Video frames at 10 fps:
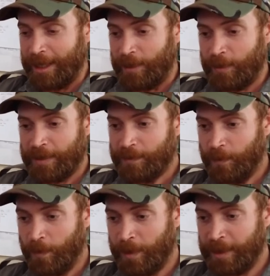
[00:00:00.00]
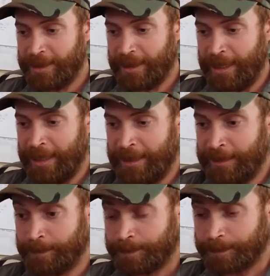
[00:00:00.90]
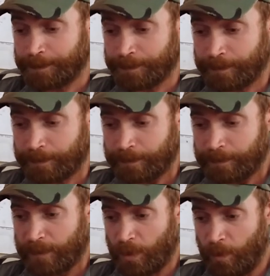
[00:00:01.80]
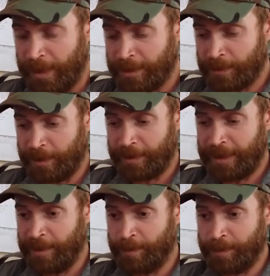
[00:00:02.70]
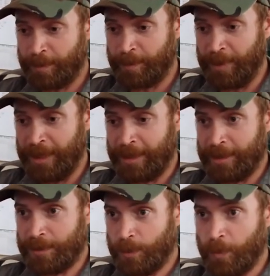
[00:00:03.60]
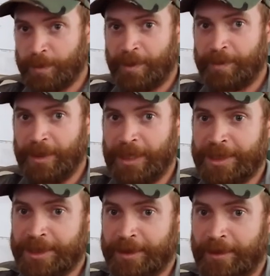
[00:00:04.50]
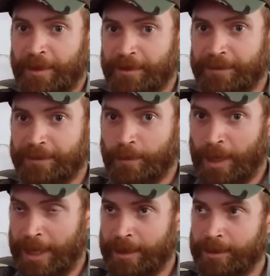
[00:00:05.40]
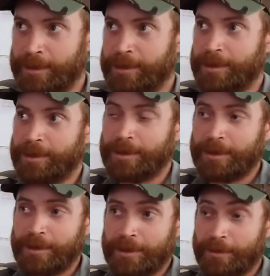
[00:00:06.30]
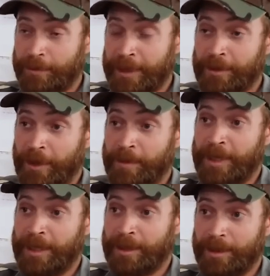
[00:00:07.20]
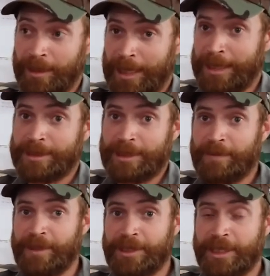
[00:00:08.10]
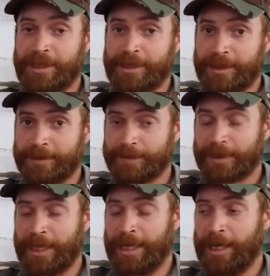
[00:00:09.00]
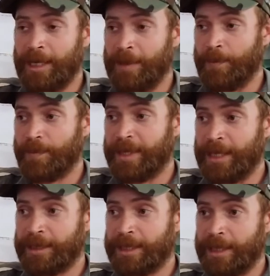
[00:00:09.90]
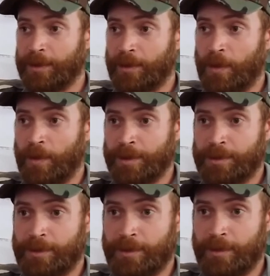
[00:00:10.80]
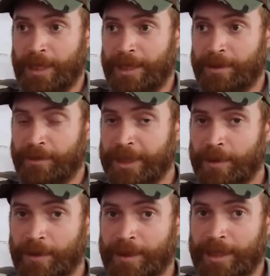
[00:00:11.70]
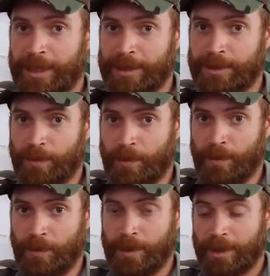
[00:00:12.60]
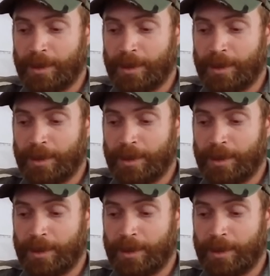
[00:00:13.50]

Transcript: looking forward, um, we just want to keep being a source population of wild, free-roaming, lion-savvy cheetah um, that can go on to either recolonize or